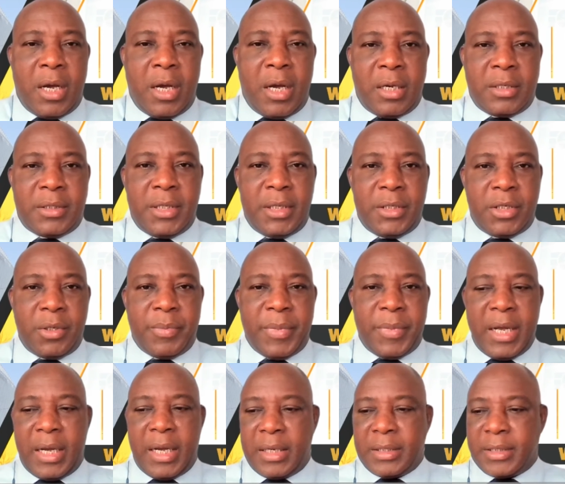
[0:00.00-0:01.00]
central
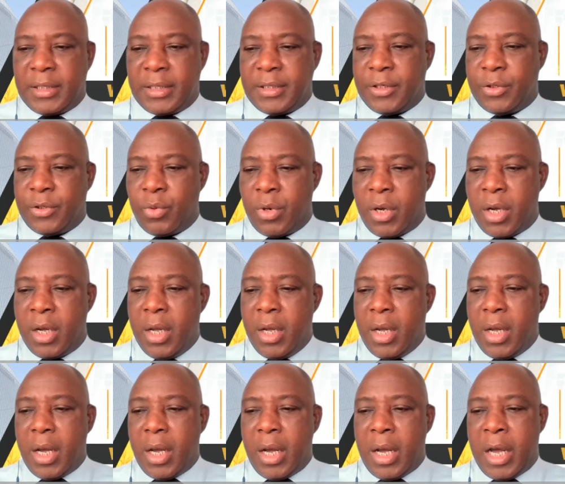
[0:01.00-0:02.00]
bankers, as it were.
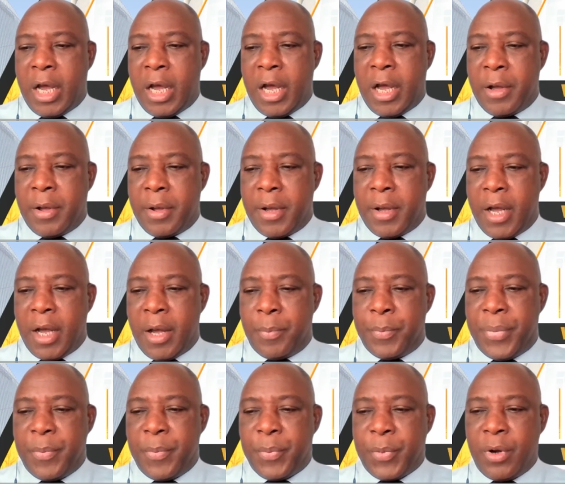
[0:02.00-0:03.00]

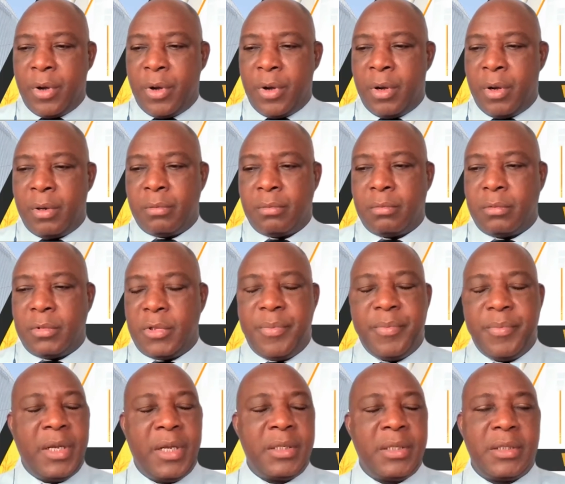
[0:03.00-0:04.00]
Pepkor
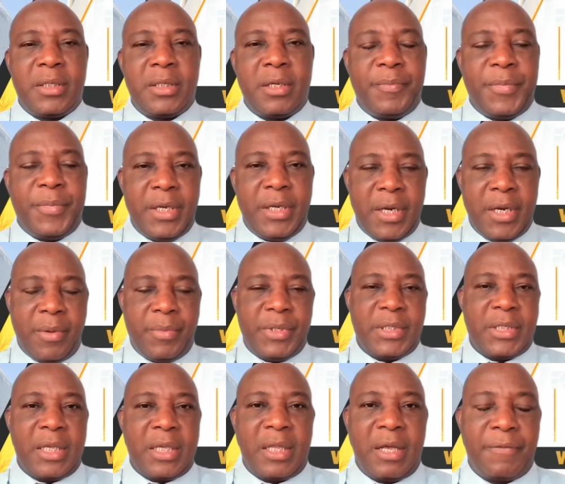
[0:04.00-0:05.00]
remains a big name in
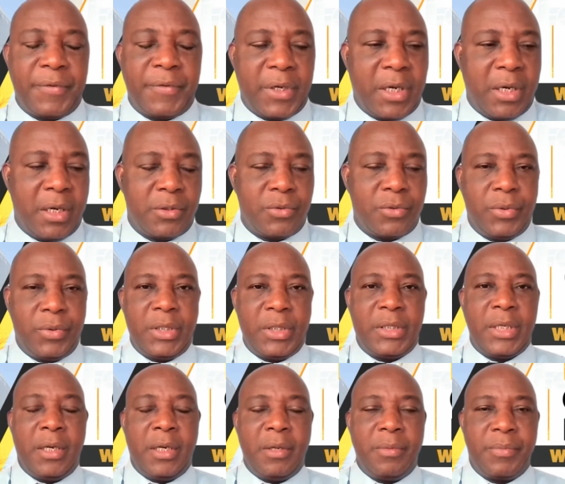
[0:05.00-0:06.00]
South Africa's
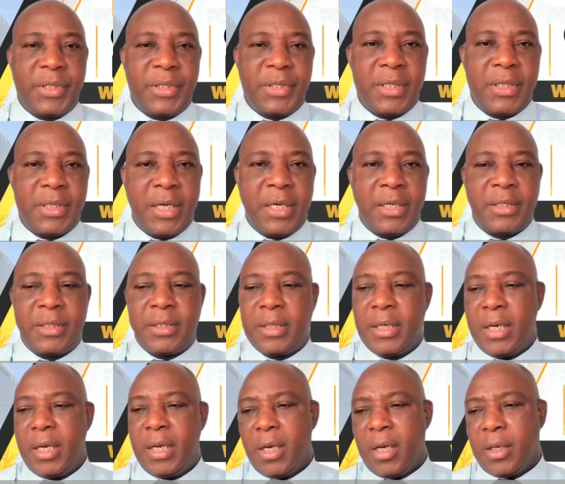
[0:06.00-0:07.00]
retailing
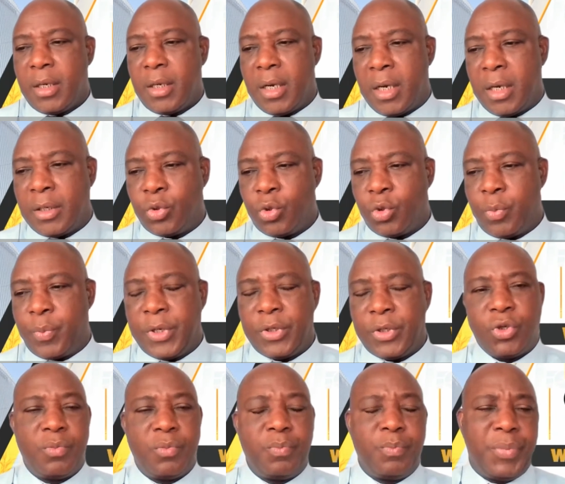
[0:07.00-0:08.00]
business.
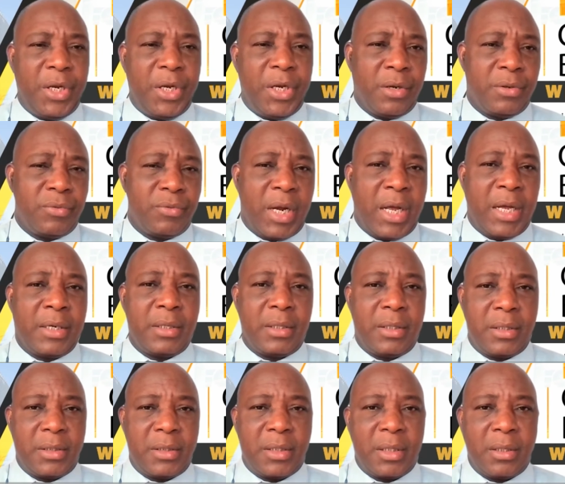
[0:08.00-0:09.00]
2.2 billion
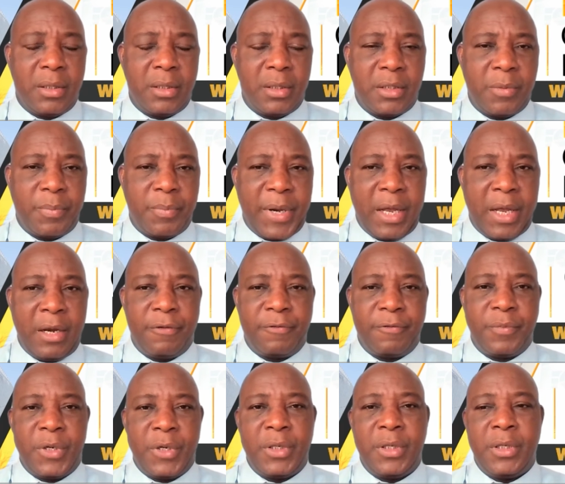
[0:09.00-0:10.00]
rand is a pile
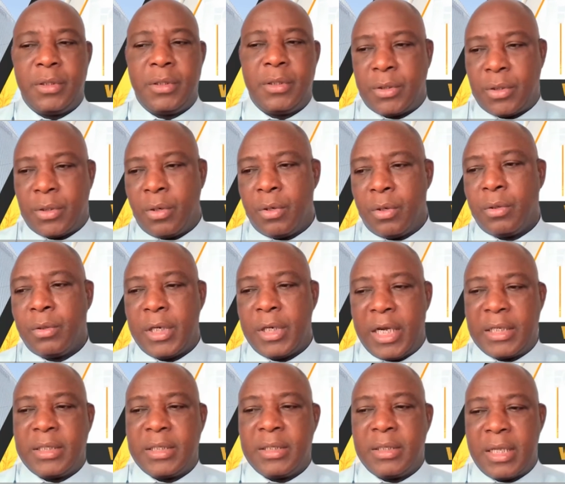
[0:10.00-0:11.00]
of money. So
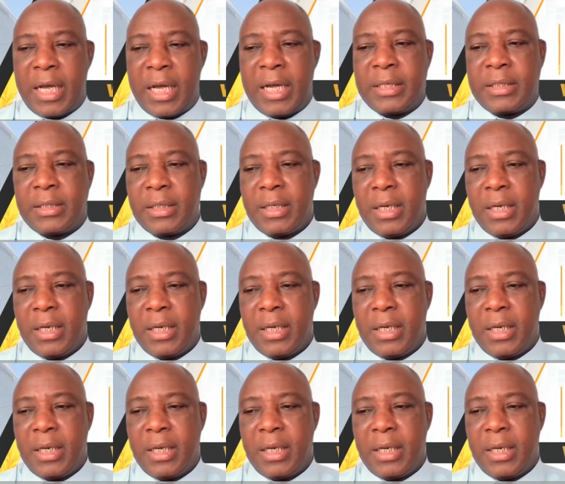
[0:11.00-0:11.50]
getting that